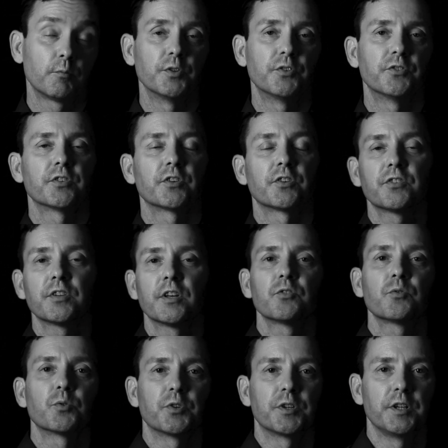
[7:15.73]
what
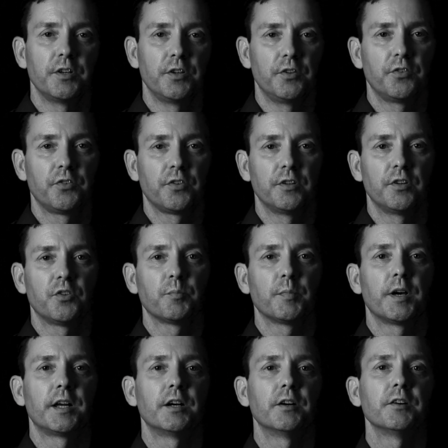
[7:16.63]
success really is in
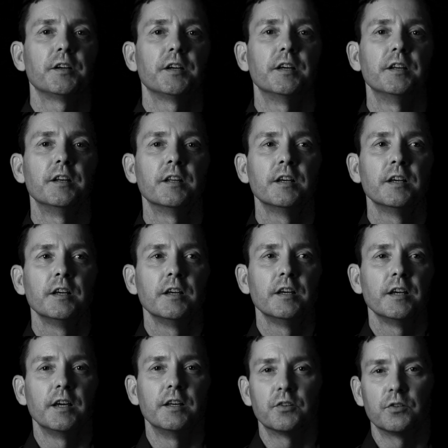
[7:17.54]
this matter, and
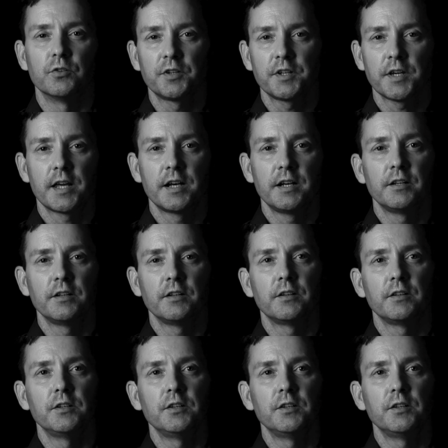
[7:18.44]
and to look at it.